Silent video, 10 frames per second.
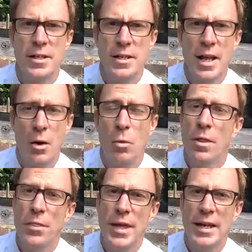Now,
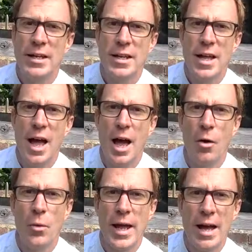one thing
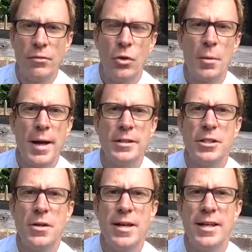we have thought about
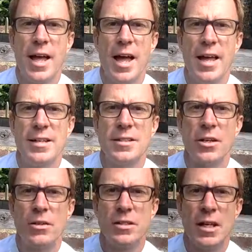doing is
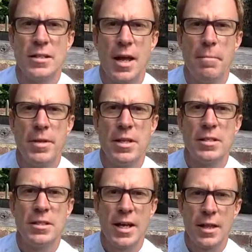that on September the
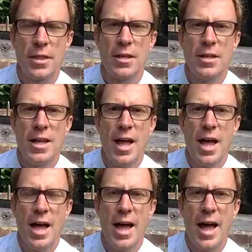
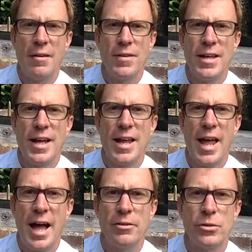6th, having an
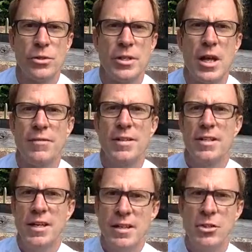outdoor service
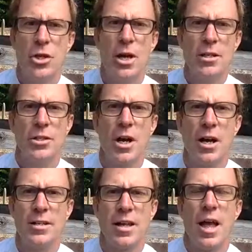in the
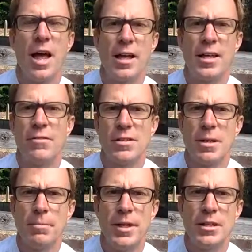churchyard, give us
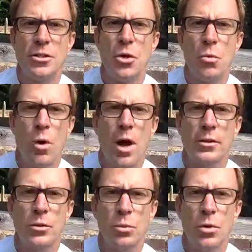something to work
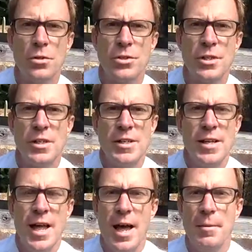towards.
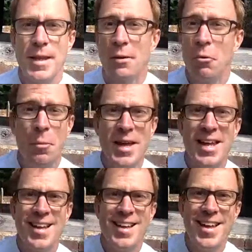That will
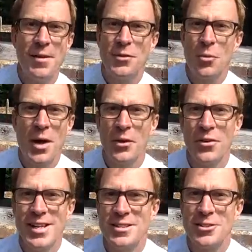be if the weather
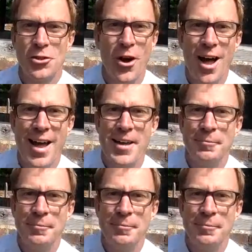is dry.